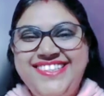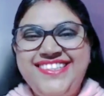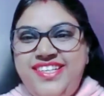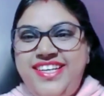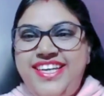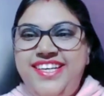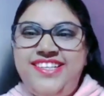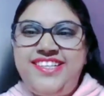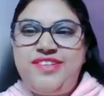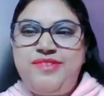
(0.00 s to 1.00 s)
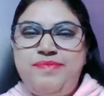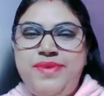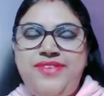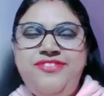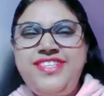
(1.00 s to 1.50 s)
Like,
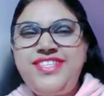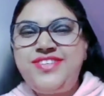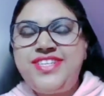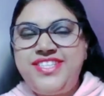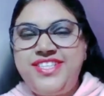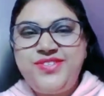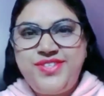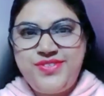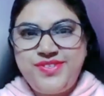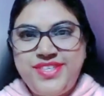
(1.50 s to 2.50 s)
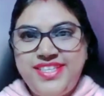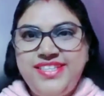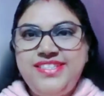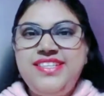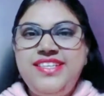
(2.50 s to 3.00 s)
my first question to you
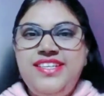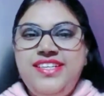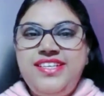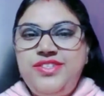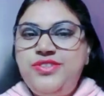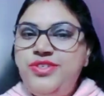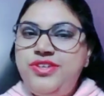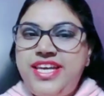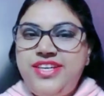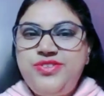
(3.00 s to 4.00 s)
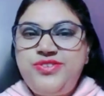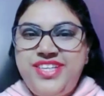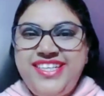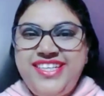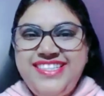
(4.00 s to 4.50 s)
is, do you like to
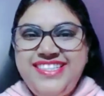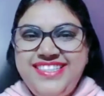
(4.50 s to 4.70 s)
read?